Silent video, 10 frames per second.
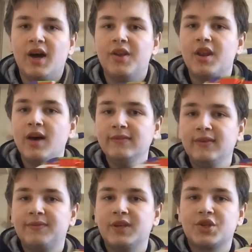
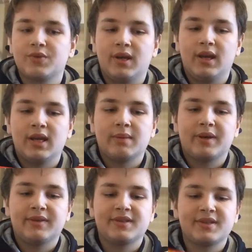Another feature I like
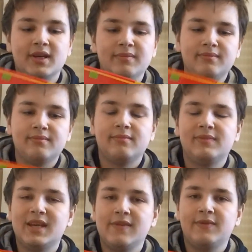about this gun,
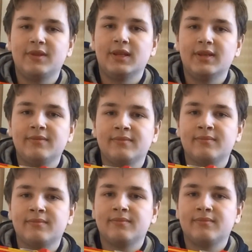definitely,
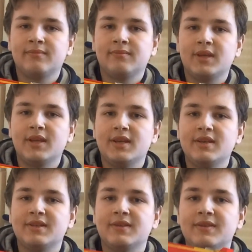
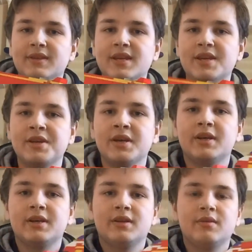is the
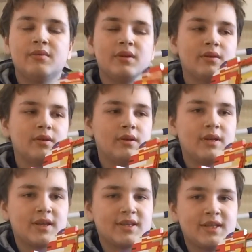
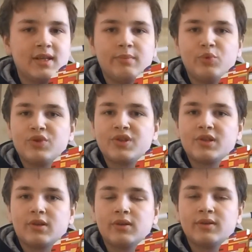extendable
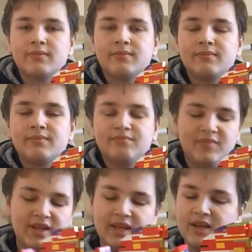stock.
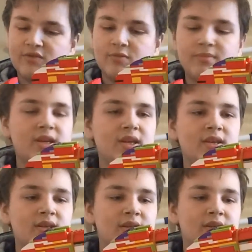It allows
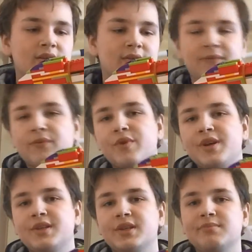me the
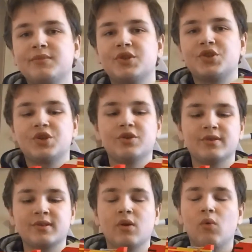freedom to
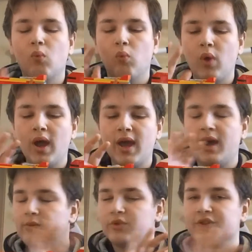choose
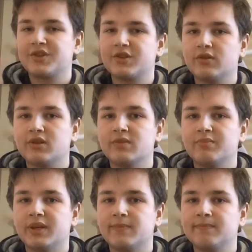where I want the stock to
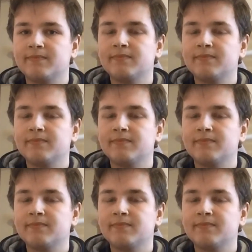be,